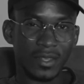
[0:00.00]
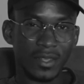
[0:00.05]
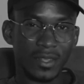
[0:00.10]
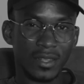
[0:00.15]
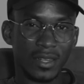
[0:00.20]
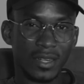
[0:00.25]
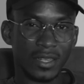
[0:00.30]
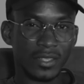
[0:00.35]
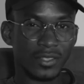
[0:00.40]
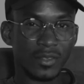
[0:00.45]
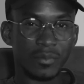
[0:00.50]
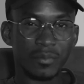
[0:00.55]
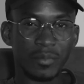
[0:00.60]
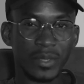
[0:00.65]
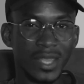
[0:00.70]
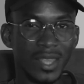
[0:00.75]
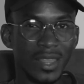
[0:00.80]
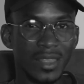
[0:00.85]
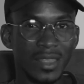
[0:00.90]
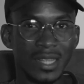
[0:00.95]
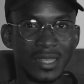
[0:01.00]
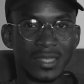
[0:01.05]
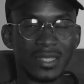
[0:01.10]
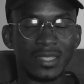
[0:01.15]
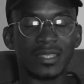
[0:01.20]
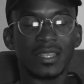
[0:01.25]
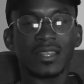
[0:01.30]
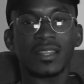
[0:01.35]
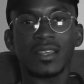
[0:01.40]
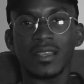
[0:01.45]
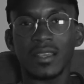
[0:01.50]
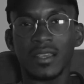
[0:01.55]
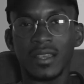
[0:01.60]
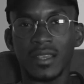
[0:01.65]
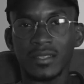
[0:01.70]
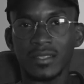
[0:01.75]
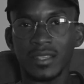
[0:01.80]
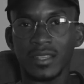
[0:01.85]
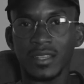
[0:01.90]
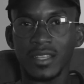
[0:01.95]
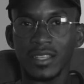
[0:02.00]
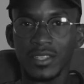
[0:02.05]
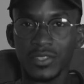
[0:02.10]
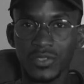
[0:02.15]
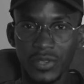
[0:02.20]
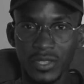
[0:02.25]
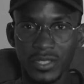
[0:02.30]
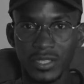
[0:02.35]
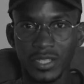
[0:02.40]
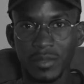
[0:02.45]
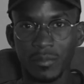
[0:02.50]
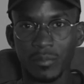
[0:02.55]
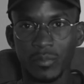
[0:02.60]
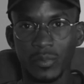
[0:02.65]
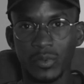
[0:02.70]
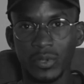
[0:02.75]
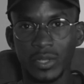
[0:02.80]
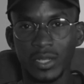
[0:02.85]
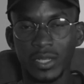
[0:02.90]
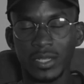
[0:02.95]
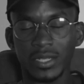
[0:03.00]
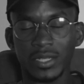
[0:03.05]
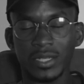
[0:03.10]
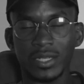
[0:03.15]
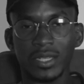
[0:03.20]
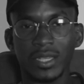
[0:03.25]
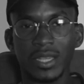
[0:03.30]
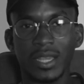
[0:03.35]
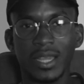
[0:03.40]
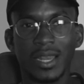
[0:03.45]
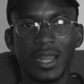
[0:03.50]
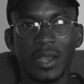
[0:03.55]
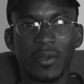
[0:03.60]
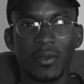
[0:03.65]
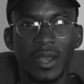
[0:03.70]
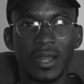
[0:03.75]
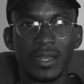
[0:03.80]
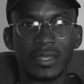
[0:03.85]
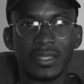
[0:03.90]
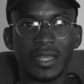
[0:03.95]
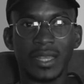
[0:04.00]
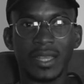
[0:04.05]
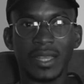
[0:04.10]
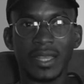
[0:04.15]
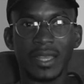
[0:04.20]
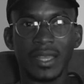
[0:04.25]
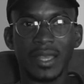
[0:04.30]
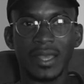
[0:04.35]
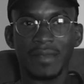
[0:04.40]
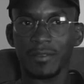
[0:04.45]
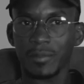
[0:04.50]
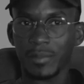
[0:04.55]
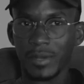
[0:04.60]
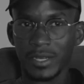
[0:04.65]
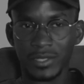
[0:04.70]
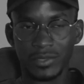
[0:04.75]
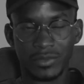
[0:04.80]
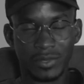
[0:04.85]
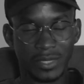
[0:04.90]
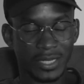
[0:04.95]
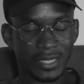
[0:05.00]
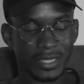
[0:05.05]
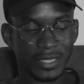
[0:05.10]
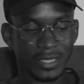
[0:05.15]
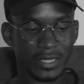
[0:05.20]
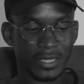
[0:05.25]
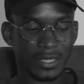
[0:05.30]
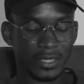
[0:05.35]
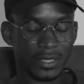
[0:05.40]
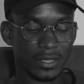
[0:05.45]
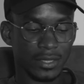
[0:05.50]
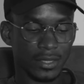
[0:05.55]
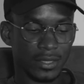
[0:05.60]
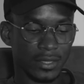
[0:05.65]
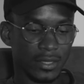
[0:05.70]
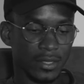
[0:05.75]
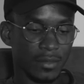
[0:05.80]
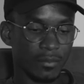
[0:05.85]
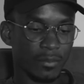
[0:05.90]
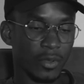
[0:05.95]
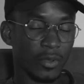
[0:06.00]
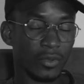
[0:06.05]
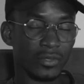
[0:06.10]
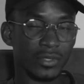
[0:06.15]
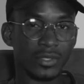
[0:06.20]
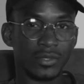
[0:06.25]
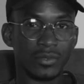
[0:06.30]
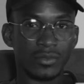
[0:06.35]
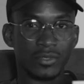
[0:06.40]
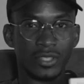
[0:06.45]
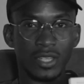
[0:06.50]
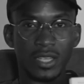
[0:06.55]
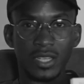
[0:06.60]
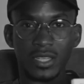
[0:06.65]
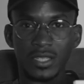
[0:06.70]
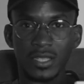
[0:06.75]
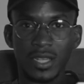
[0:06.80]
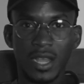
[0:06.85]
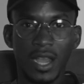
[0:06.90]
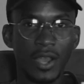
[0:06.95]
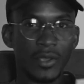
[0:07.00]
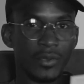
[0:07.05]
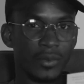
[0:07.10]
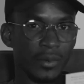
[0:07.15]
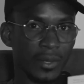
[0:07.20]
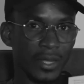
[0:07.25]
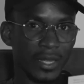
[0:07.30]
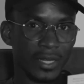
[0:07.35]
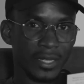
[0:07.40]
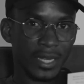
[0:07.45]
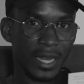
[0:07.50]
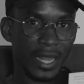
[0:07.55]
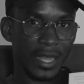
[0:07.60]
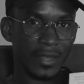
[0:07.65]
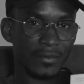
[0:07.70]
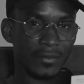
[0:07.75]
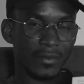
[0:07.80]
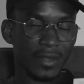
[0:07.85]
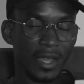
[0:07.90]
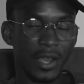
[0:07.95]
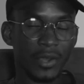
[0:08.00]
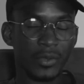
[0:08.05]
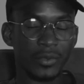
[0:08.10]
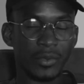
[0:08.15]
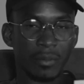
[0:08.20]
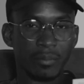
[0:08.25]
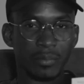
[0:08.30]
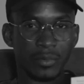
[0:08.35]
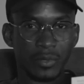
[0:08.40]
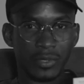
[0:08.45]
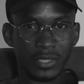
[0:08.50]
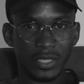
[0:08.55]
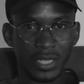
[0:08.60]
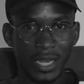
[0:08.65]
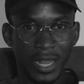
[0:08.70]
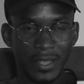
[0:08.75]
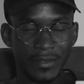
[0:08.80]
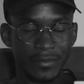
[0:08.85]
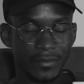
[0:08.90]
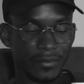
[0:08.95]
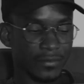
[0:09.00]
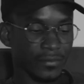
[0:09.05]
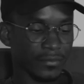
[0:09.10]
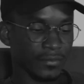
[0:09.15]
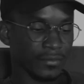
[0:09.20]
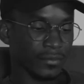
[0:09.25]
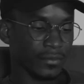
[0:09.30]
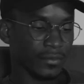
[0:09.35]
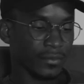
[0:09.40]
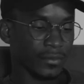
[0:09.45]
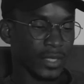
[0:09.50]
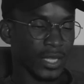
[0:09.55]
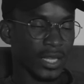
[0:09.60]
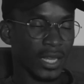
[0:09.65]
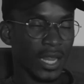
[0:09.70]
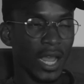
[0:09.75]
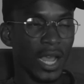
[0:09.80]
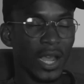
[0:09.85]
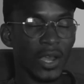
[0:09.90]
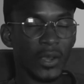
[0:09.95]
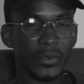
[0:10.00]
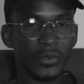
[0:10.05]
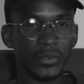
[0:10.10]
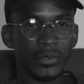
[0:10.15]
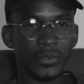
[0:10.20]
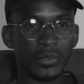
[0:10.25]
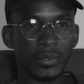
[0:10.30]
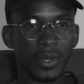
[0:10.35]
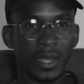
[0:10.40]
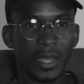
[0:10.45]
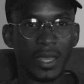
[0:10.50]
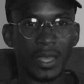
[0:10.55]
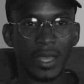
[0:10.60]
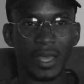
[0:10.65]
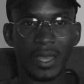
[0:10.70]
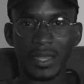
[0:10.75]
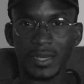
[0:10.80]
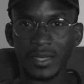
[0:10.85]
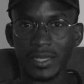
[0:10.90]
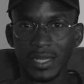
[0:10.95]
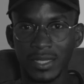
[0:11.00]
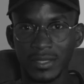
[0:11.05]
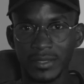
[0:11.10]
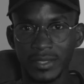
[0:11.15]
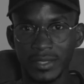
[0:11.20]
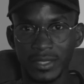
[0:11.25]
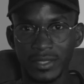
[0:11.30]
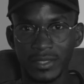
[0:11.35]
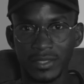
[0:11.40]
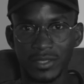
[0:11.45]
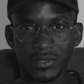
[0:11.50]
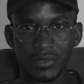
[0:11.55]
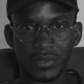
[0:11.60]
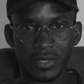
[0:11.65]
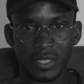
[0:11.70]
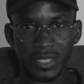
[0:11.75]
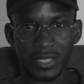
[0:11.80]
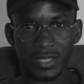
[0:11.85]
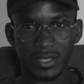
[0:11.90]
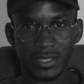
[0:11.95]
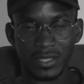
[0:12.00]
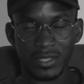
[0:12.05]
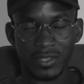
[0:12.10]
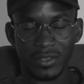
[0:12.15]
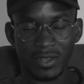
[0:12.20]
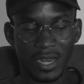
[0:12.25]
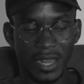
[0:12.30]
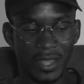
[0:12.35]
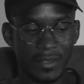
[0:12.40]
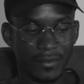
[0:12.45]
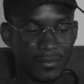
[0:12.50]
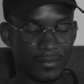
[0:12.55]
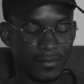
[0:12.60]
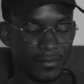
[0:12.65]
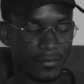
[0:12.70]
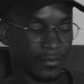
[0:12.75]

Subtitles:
The reason being that it's an interesting book, and I want everybody to read it because it will change how you look at life, how you approach life, and how you handle certain situations in your life.